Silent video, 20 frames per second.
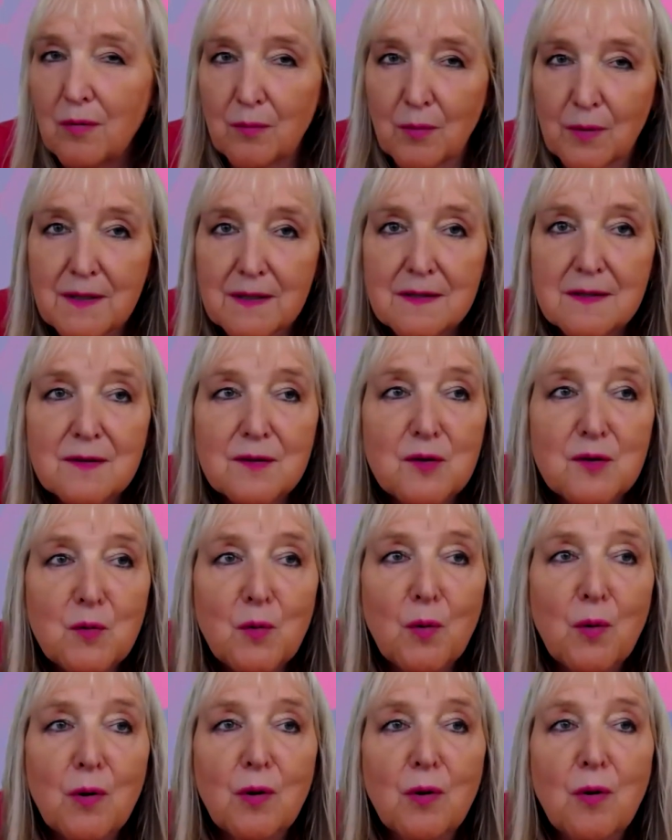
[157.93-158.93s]
What is
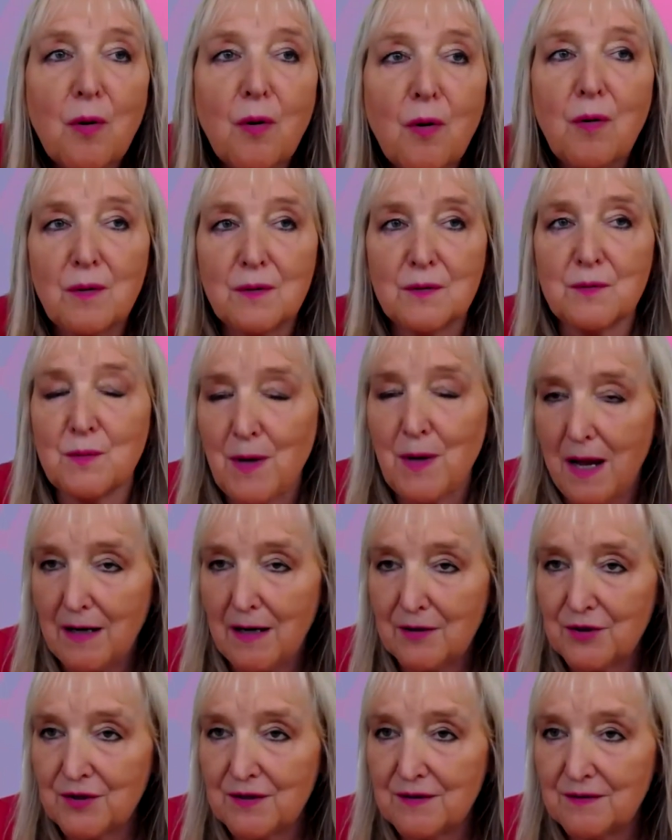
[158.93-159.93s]
your call to
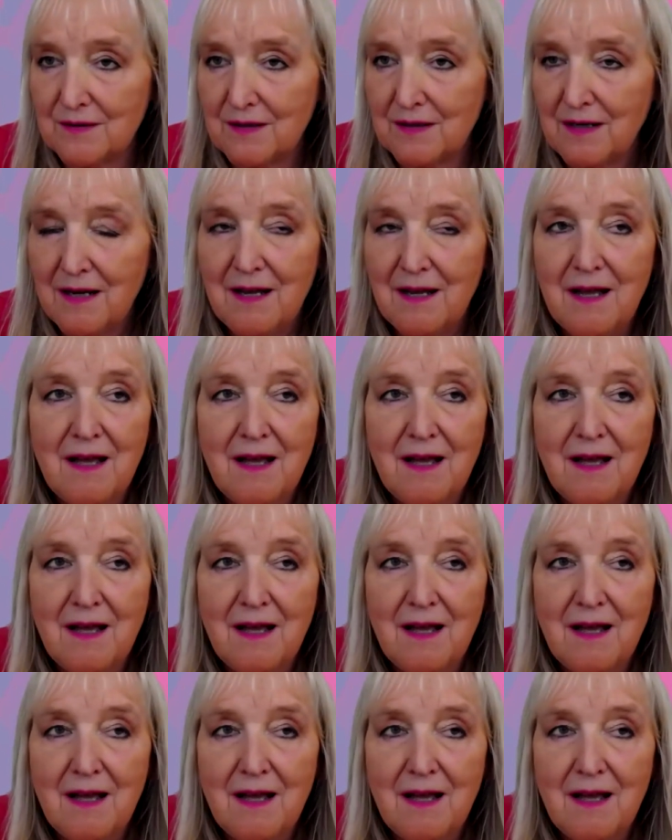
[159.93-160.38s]
action?